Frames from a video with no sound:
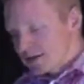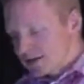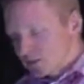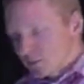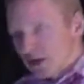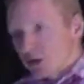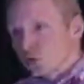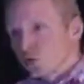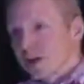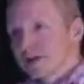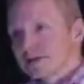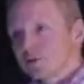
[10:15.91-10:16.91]
a
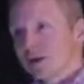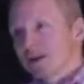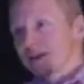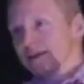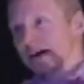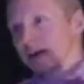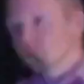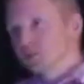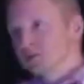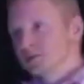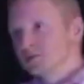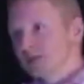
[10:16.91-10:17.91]
crazy way that God will
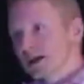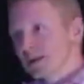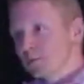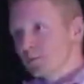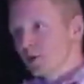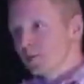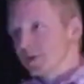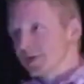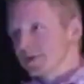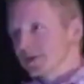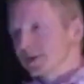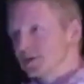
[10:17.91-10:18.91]
use that moment
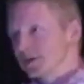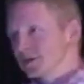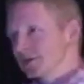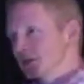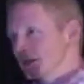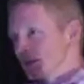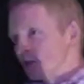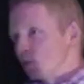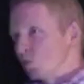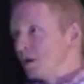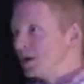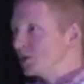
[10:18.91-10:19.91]
of just
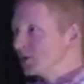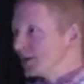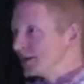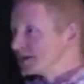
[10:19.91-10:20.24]
realness,